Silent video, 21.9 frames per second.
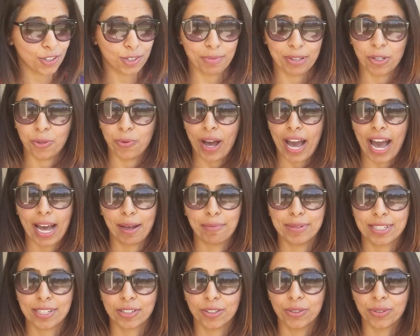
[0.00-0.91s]
who
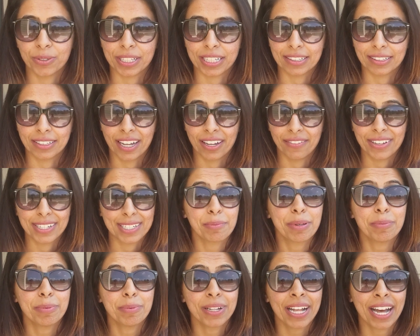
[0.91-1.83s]
absolutely love it.
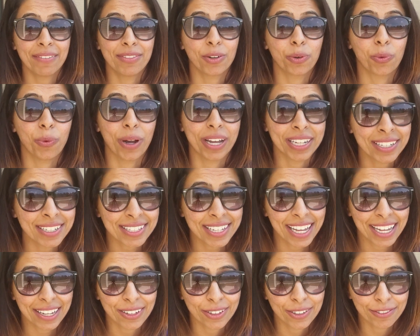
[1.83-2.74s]
Some people have their
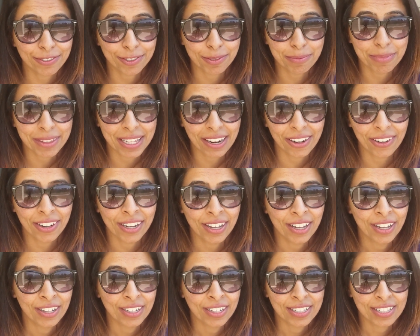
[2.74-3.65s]
weddings catered from there,
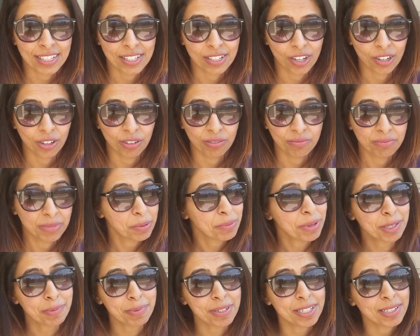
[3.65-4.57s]
so
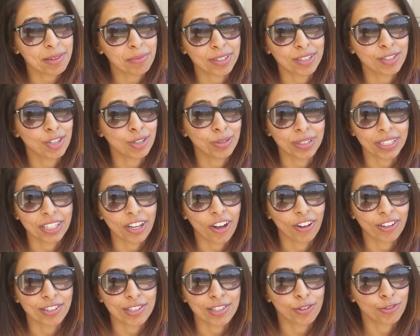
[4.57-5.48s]
there must be something to it,
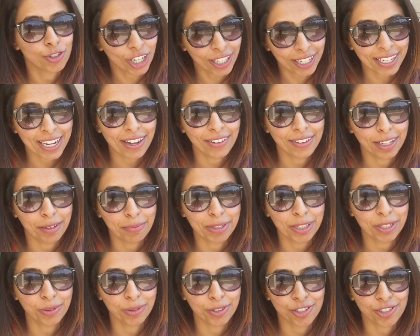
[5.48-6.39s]
y'all. So check it out and let
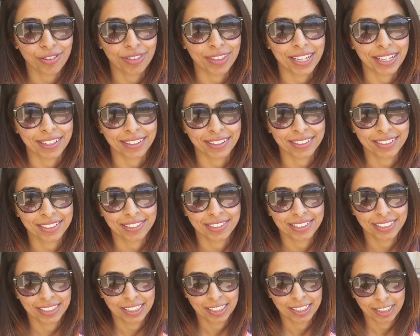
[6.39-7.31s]
me know what you think.
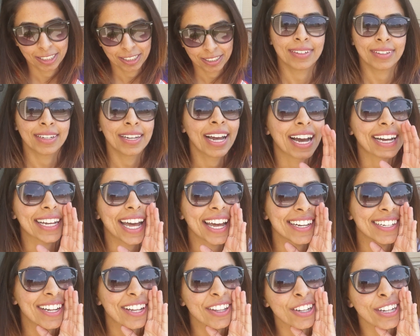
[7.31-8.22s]
I
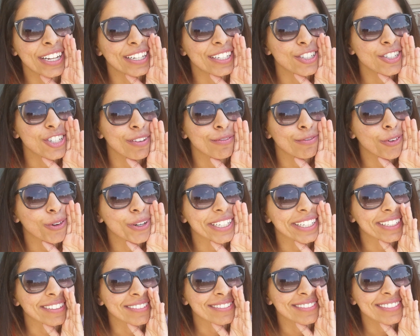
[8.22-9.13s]
got another hidden gem for
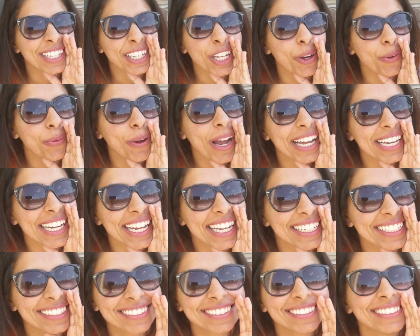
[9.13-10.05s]
you. You ready?
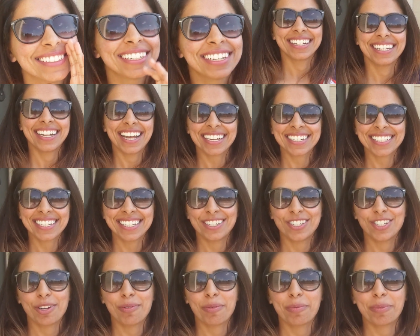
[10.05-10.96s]
The next
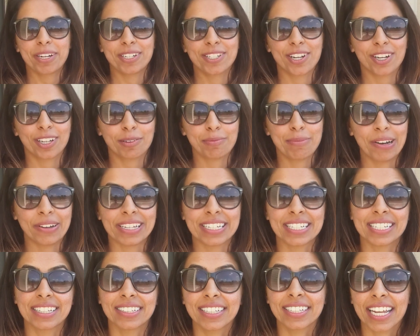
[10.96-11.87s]
hidden gem I'm going to talk about
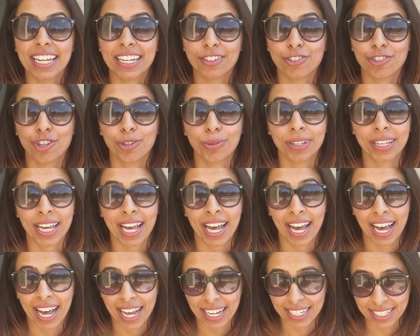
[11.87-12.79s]
is Lake
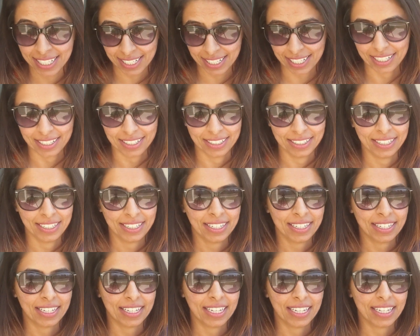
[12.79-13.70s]
Jocassee.
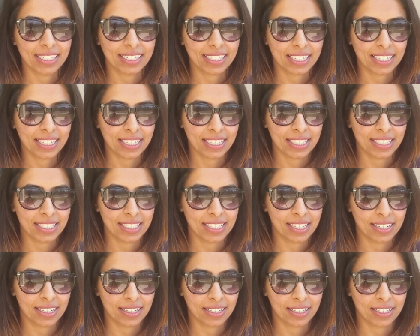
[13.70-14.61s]
It is